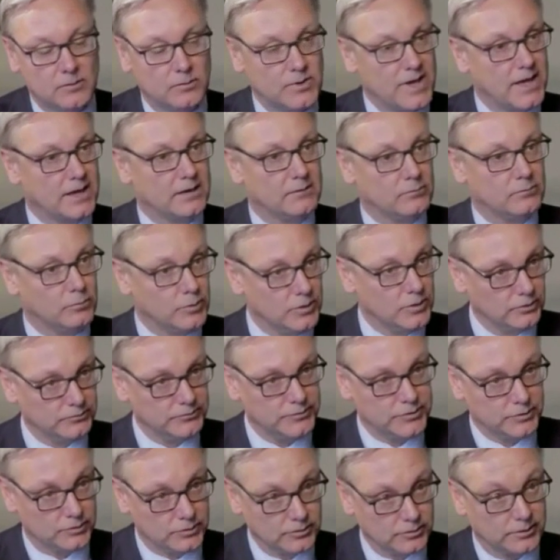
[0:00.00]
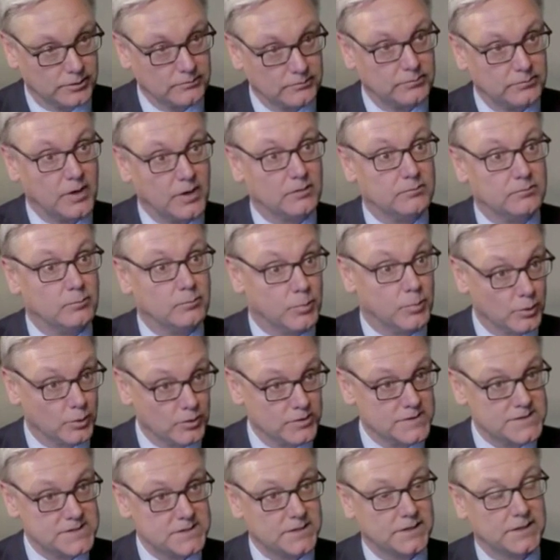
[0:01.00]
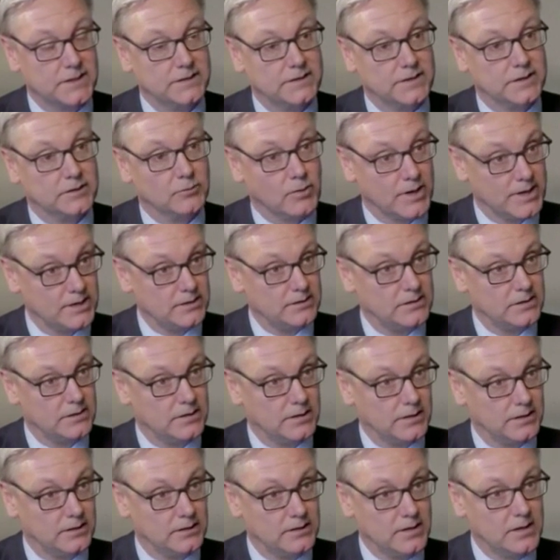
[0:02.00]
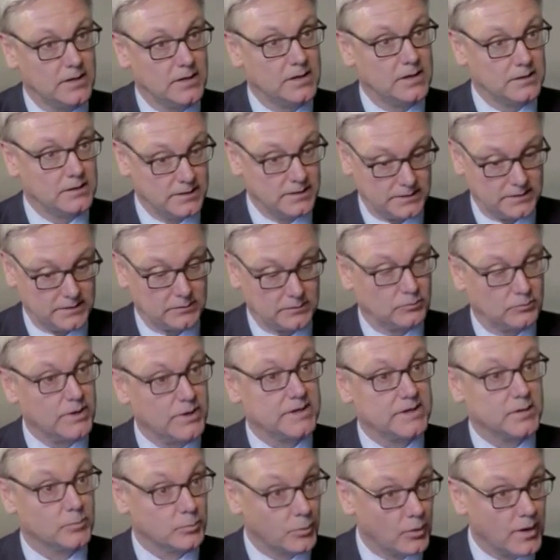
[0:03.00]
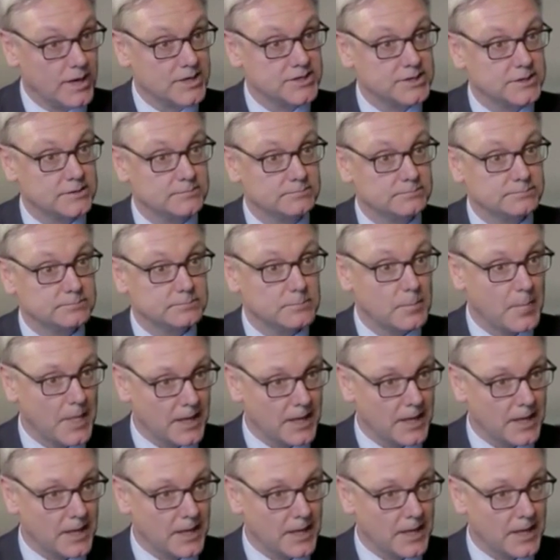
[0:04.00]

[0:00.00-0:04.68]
We had a real dearth of births in the Great Depression.